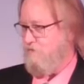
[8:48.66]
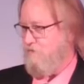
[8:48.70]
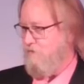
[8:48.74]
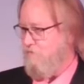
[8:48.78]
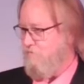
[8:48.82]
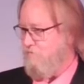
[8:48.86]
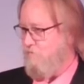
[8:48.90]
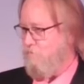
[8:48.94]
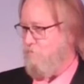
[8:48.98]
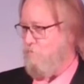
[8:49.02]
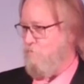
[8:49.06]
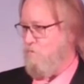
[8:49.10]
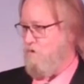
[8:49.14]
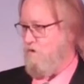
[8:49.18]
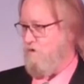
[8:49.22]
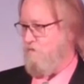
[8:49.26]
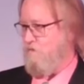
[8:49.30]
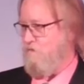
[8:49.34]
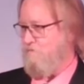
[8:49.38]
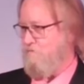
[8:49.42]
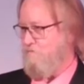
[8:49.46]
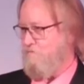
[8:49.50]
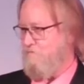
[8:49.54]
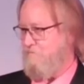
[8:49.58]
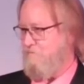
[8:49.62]
if you
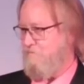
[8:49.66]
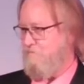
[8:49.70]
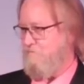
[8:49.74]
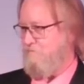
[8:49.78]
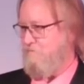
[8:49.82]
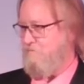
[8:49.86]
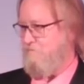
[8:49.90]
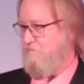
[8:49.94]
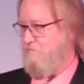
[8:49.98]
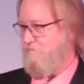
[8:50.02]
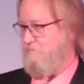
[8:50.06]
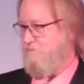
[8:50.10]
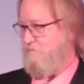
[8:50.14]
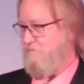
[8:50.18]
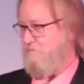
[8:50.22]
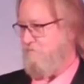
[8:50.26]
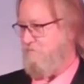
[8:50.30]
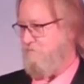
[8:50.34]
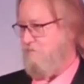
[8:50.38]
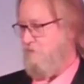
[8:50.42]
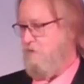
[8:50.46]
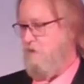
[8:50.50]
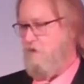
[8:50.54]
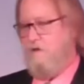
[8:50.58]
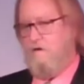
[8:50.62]
will.
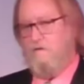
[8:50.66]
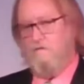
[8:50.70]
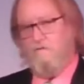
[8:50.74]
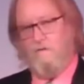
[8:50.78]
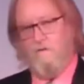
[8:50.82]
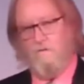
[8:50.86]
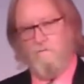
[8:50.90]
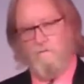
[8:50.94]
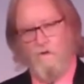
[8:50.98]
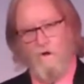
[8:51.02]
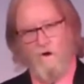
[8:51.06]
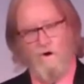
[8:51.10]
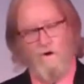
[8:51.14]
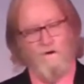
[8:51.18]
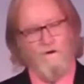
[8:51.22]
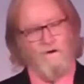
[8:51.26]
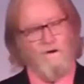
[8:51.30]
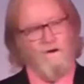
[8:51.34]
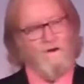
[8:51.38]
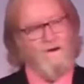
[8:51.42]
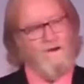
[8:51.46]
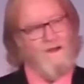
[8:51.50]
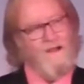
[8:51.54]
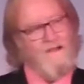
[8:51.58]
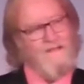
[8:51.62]
The
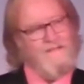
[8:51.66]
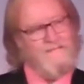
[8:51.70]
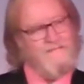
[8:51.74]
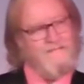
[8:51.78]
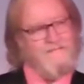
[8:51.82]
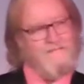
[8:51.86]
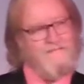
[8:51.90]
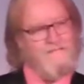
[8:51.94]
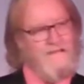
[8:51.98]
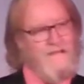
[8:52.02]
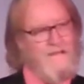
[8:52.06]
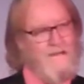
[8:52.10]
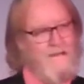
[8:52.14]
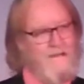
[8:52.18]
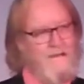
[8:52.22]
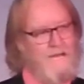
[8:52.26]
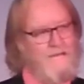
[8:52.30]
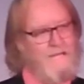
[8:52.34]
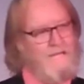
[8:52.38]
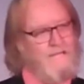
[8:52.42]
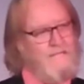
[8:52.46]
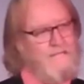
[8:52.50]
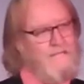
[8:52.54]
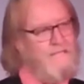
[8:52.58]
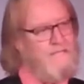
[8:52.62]
longer I
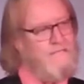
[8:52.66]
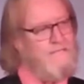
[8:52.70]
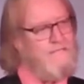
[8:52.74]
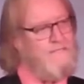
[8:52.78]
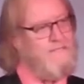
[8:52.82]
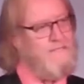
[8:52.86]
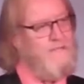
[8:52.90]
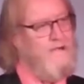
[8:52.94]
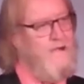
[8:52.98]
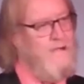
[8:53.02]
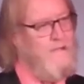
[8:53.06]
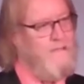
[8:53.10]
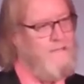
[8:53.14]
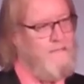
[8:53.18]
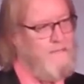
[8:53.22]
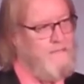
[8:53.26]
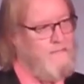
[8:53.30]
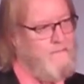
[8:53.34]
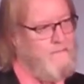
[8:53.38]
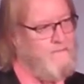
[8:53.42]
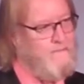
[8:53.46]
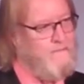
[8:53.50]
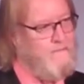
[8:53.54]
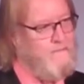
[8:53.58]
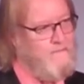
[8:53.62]
stayed in the
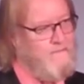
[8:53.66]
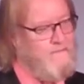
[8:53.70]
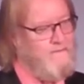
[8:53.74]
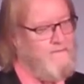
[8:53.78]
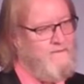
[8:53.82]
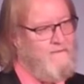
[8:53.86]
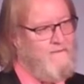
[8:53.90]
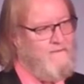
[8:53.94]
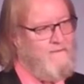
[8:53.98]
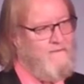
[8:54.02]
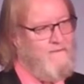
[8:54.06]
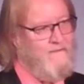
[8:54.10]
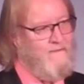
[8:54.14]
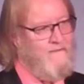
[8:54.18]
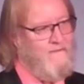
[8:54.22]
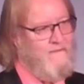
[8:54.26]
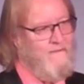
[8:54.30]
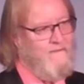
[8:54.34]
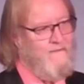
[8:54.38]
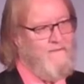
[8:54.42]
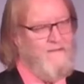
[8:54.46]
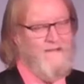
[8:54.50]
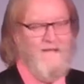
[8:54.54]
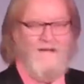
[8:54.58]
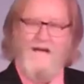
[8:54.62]
silence,
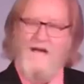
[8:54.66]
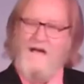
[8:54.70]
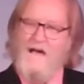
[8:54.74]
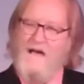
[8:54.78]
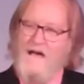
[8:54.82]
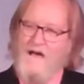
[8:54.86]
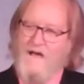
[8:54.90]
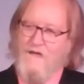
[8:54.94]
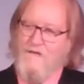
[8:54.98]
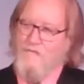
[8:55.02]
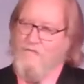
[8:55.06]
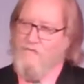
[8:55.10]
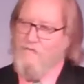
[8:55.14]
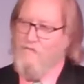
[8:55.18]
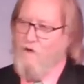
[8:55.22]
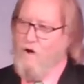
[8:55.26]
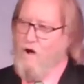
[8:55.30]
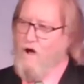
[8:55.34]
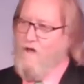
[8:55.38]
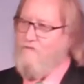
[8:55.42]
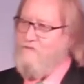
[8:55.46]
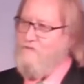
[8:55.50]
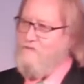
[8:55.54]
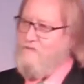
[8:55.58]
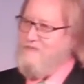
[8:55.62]
I
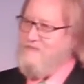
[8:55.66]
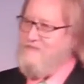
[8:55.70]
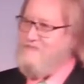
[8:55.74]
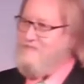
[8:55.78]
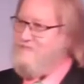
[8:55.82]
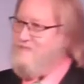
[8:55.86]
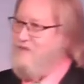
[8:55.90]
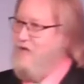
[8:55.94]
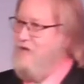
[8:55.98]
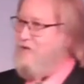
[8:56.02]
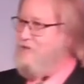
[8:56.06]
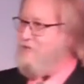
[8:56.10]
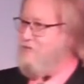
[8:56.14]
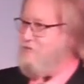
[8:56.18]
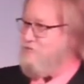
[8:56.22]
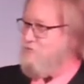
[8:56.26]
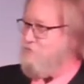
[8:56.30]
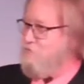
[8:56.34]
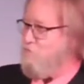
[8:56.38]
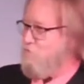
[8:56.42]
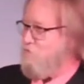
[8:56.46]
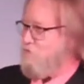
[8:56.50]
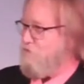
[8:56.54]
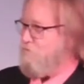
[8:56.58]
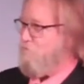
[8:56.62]
thought the
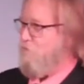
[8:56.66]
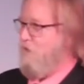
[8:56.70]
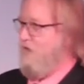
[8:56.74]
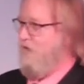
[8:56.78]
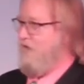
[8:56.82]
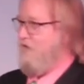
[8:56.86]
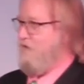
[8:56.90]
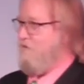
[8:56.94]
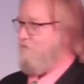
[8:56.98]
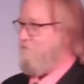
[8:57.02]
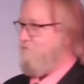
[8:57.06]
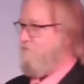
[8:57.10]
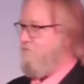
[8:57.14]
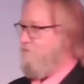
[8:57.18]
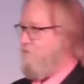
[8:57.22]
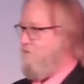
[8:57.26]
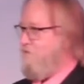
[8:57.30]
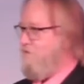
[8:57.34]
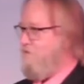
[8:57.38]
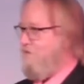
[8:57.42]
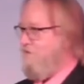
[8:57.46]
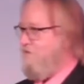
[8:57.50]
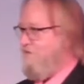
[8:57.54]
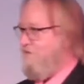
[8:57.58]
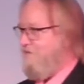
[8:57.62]
silence was
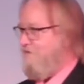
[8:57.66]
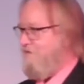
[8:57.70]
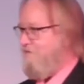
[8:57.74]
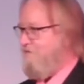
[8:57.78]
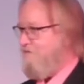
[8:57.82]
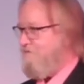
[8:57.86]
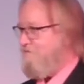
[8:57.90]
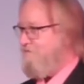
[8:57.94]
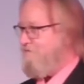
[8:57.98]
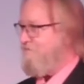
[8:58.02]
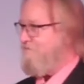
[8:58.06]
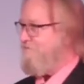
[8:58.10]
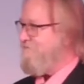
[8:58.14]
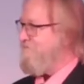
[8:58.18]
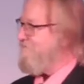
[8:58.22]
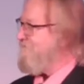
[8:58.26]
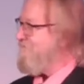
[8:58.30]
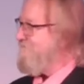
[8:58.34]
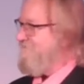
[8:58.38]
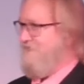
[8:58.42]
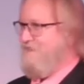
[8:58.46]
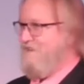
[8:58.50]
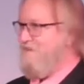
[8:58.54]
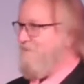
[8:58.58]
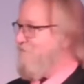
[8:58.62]
painful.
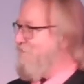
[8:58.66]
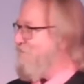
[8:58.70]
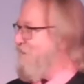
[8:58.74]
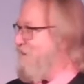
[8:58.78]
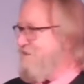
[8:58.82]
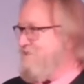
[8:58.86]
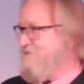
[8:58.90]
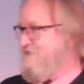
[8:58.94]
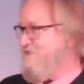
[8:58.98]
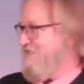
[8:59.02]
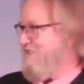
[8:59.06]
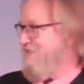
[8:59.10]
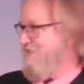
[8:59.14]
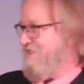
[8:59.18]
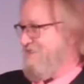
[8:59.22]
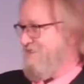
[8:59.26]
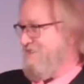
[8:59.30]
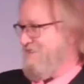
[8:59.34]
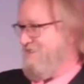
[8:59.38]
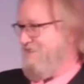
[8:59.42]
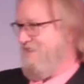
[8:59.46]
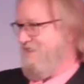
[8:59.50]
It wasn't.